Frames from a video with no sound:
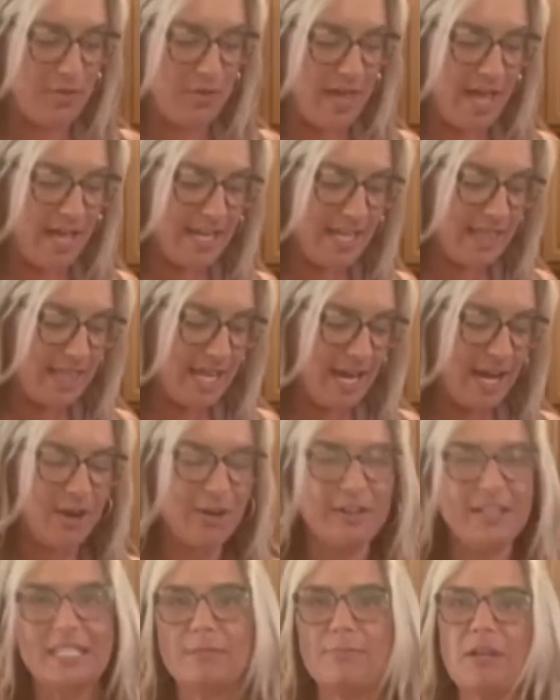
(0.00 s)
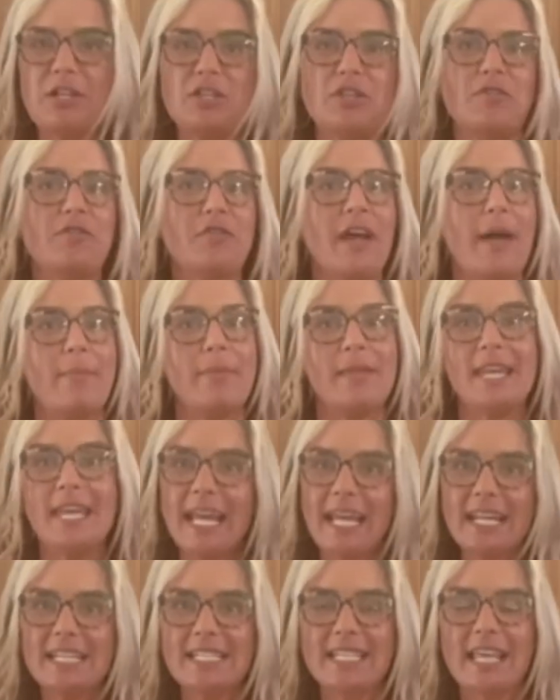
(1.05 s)
that in there, and especially if you've got
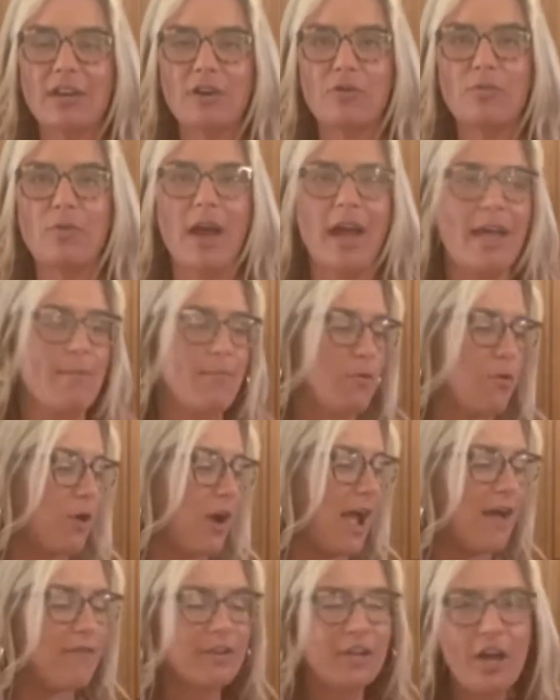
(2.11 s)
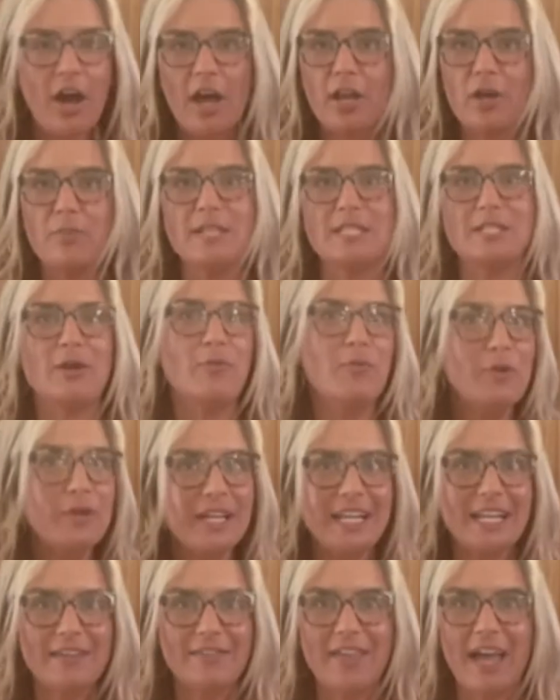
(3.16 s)
bananas that are ripe or avocado, we don't want
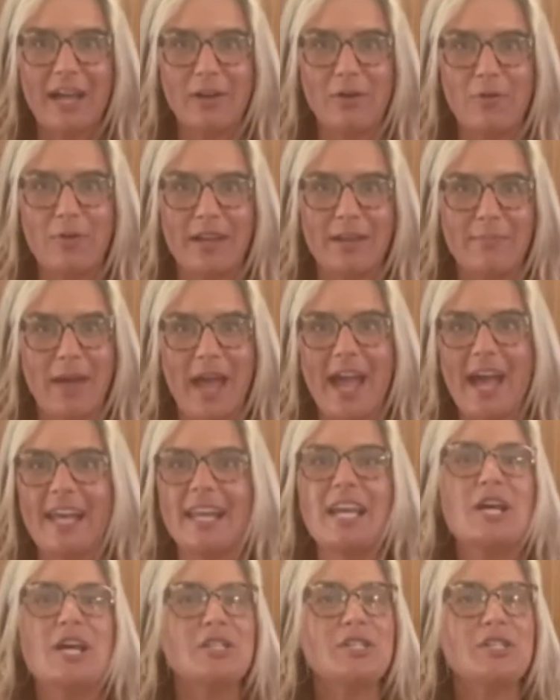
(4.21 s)
any of that going bad.